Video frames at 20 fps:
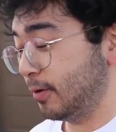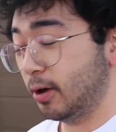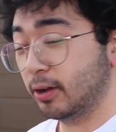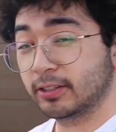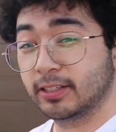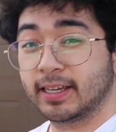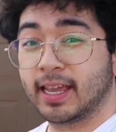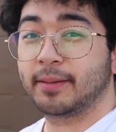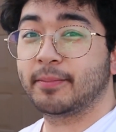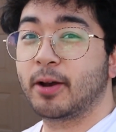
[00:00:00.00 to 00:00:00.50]
We
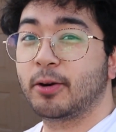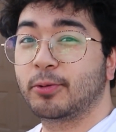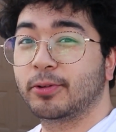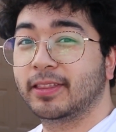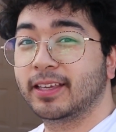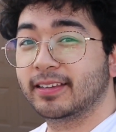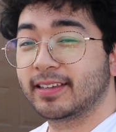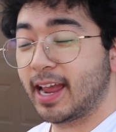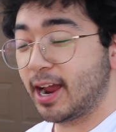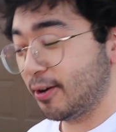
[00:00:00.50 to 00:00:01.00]
also came out with
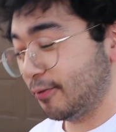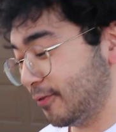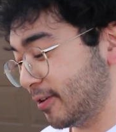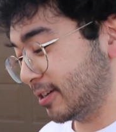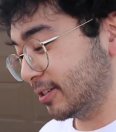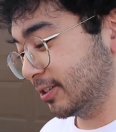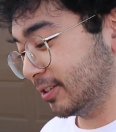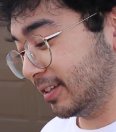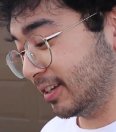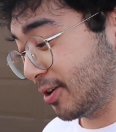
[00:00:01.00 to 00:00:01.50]
these air
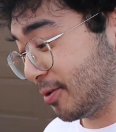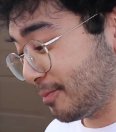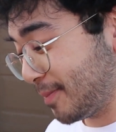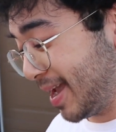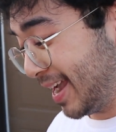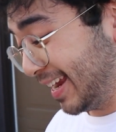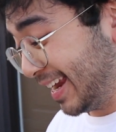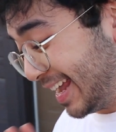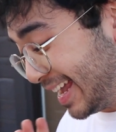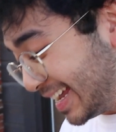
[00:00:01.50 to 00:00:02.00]
fresheners that are
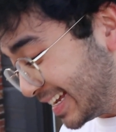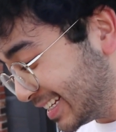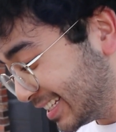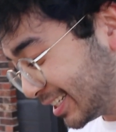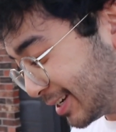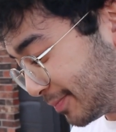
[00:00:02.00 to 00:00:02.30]
made in